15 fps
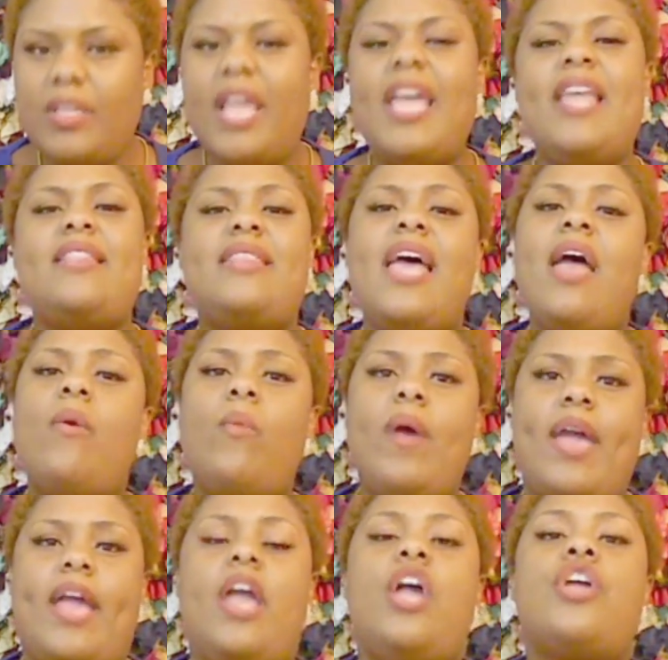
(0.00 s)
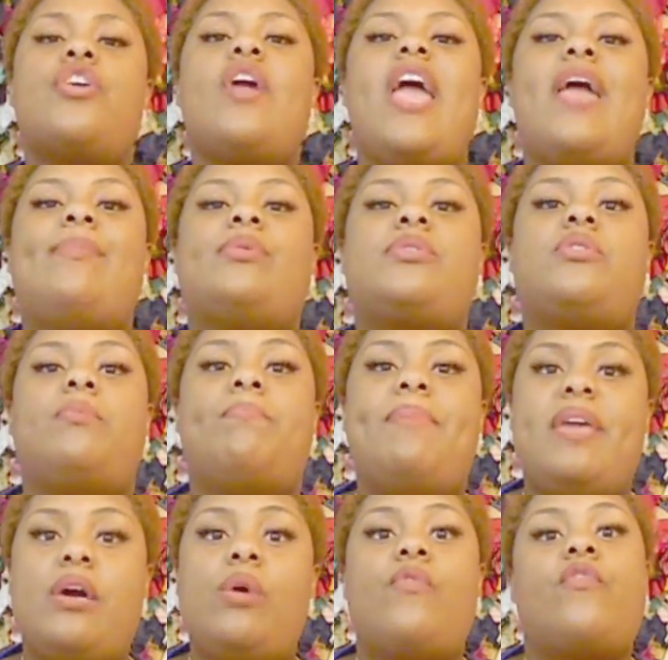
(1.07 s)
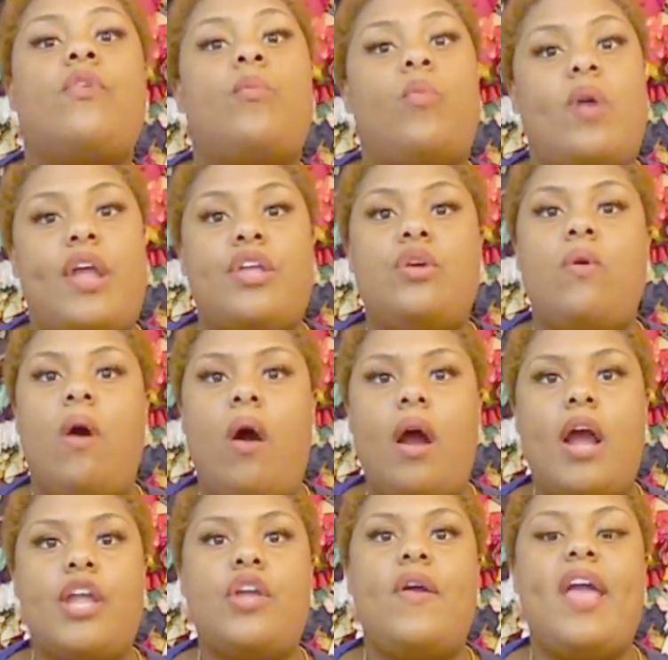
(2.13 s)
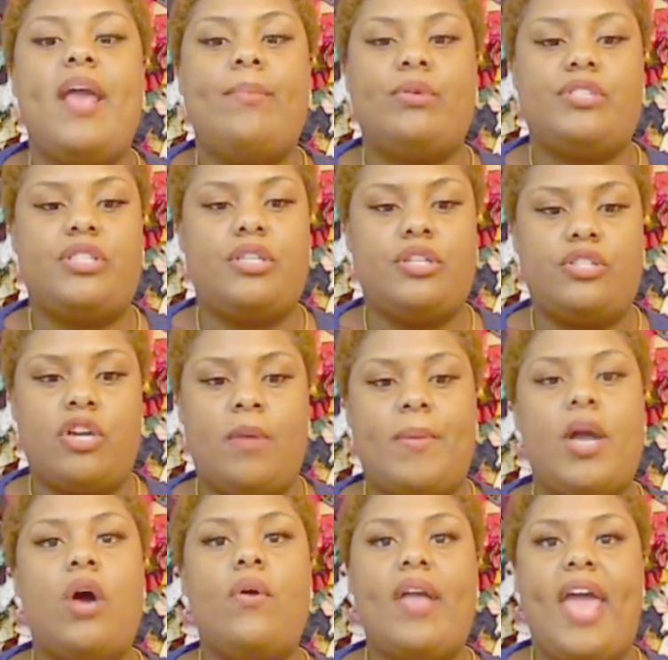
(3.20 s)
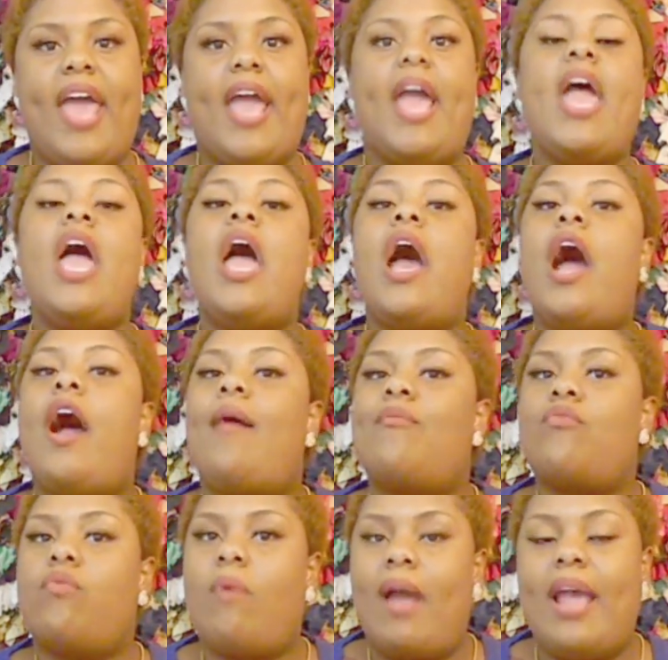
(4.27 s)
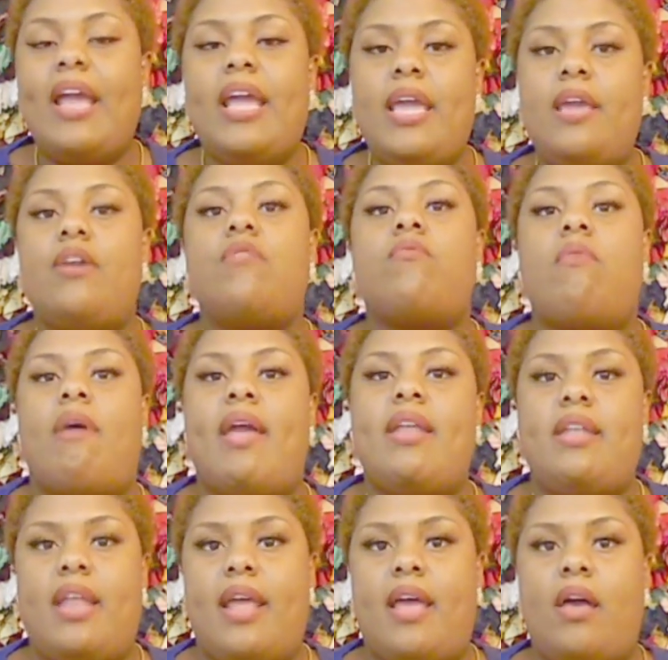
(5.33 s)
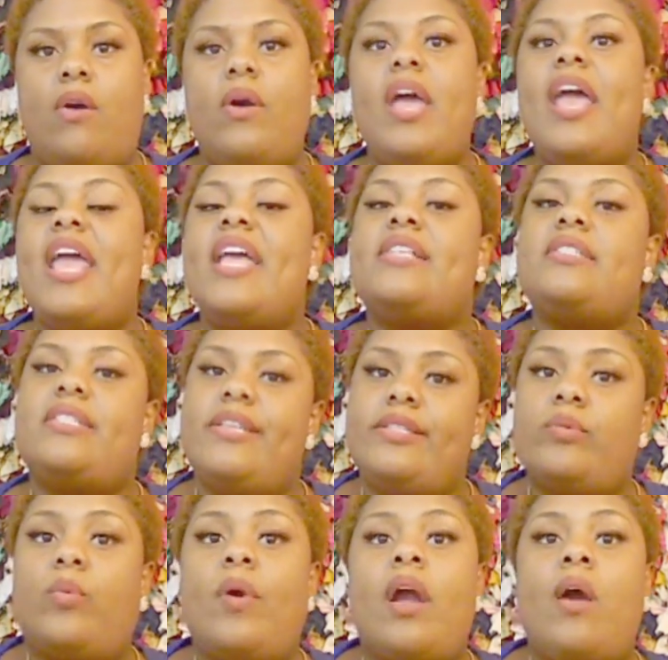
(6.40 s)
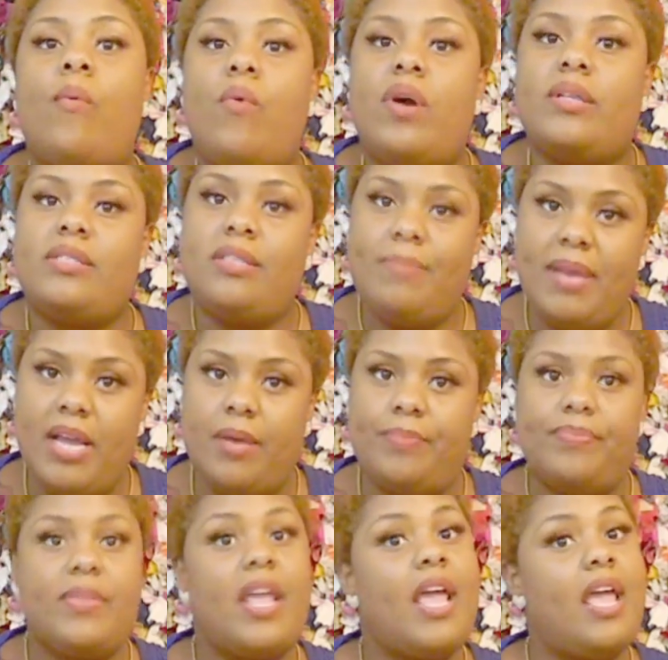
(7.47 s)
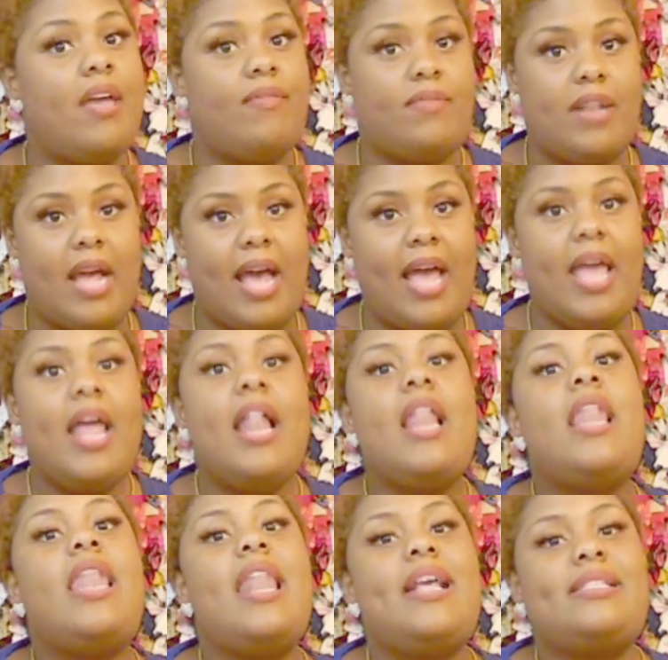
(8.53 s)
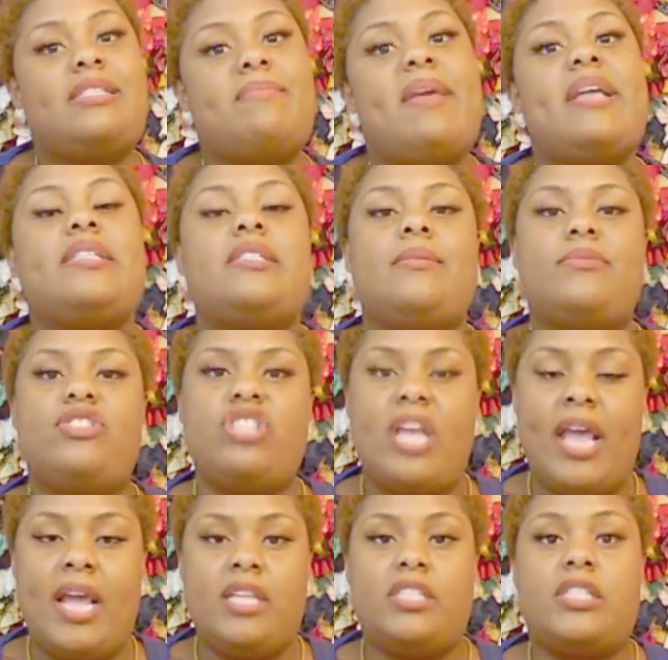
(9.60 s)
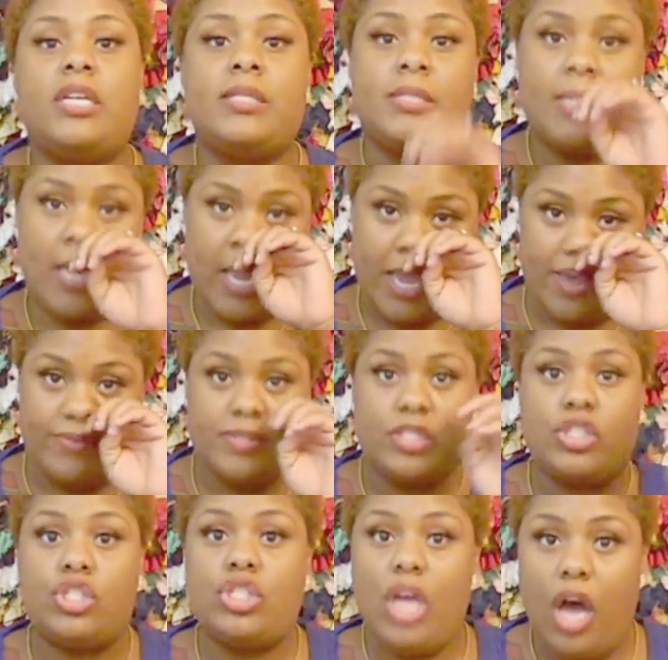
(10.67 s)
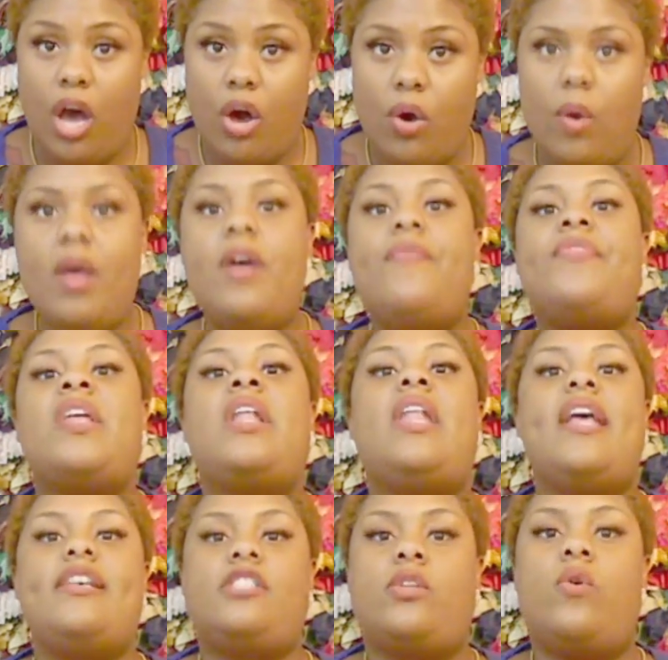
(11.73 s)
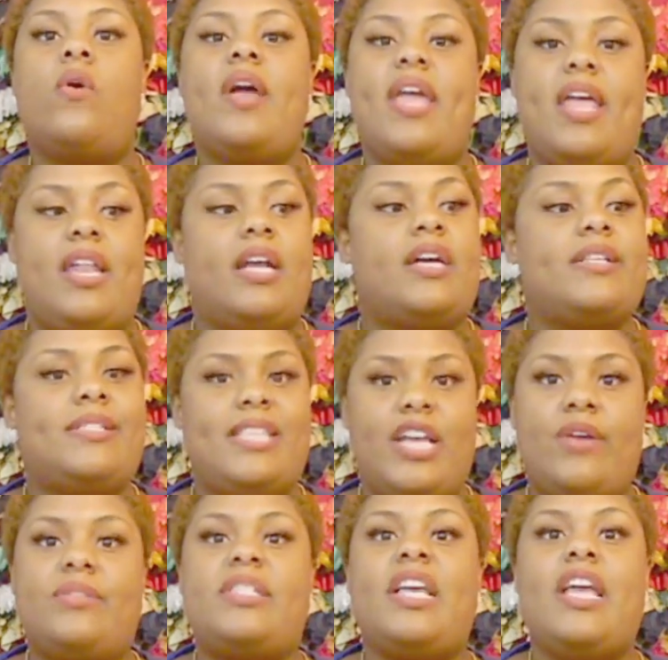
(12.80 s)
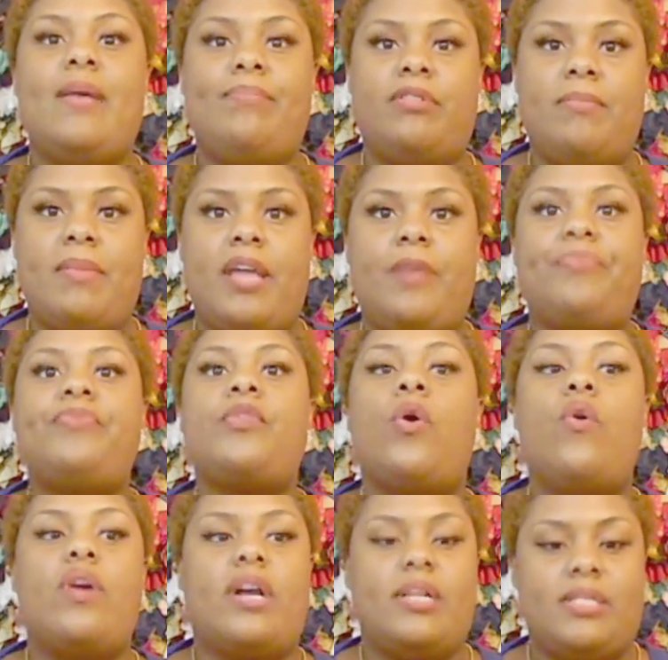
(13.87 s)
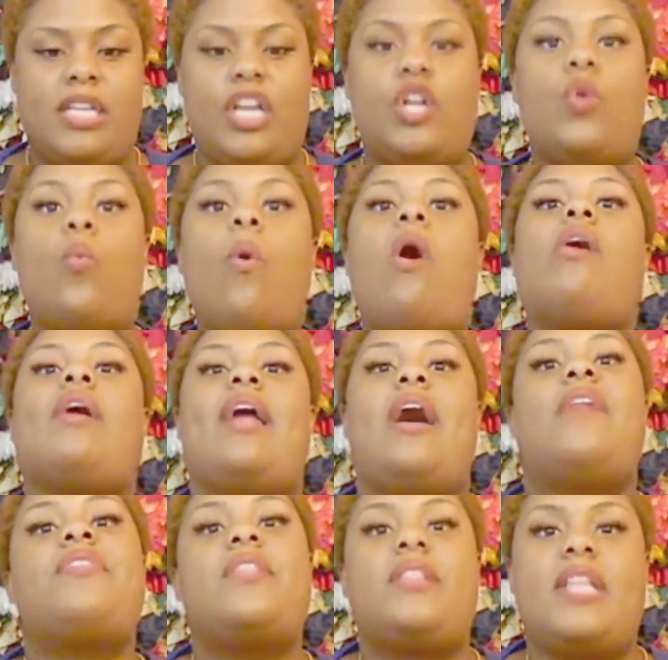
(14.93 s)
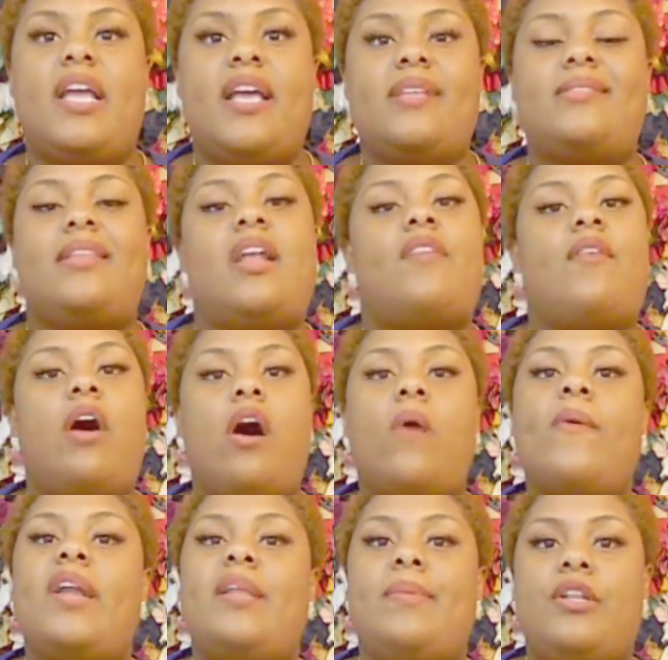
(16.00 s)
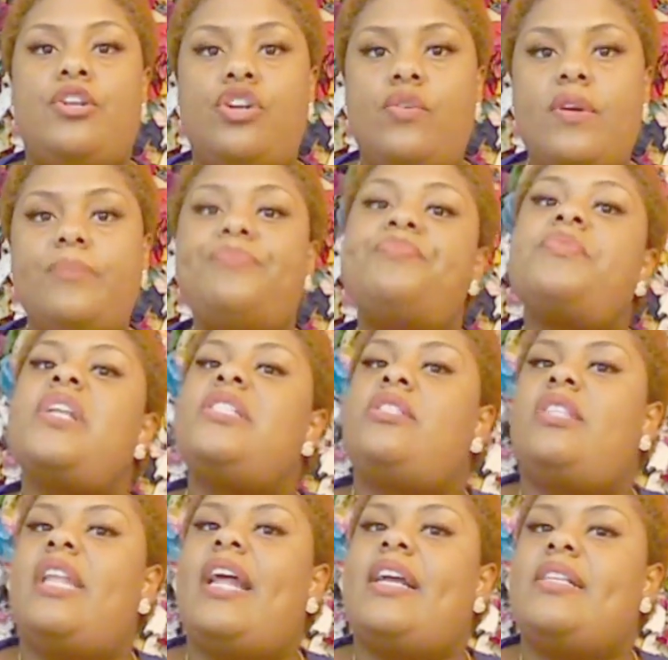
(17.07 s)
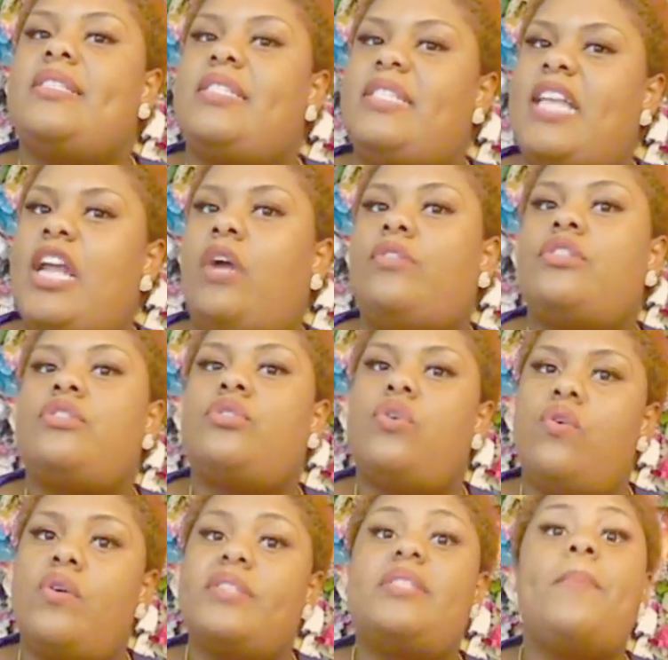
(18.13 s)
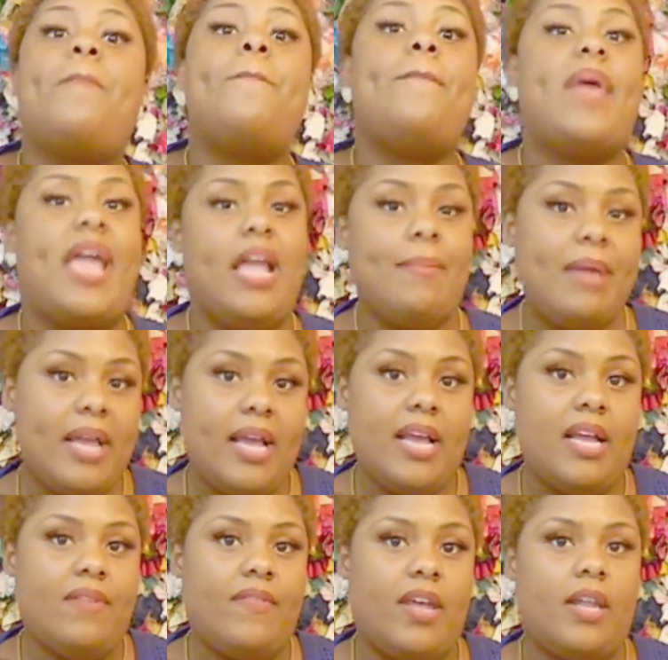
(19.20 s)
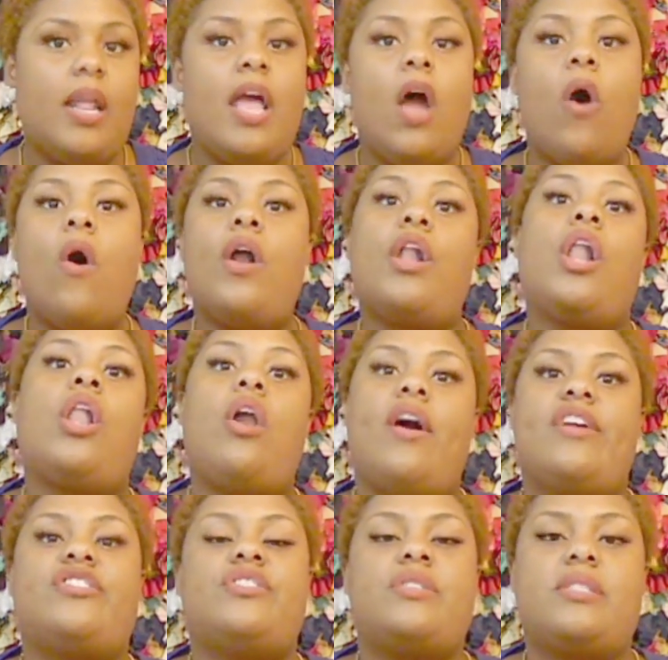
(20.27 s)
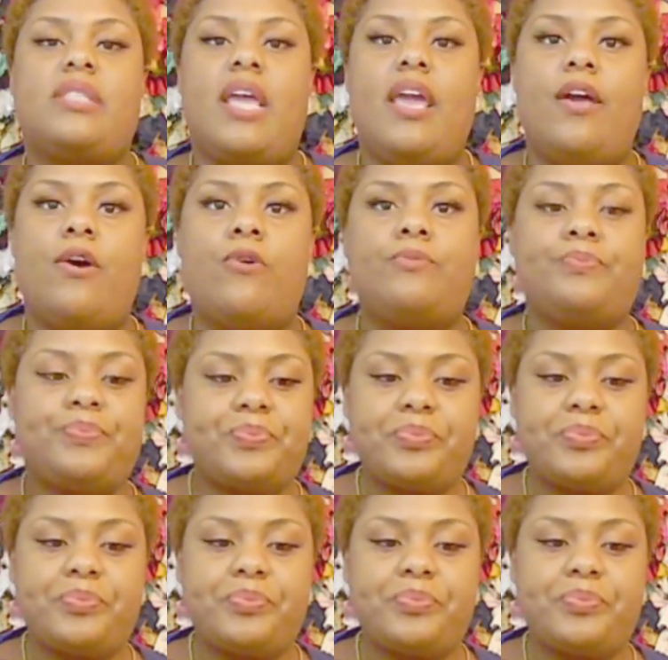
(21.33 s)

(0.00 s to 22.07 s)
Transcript: And that way, you're able to build from where you are. You're able to determine, okay, I'm right here, right now. Is this where I want to be? If not, let's make some changes. If so, then let's go ahead and continue to implement or continue to walk out the things that I've already been doing so that I can stay on this course. Maybe even on a larger scale,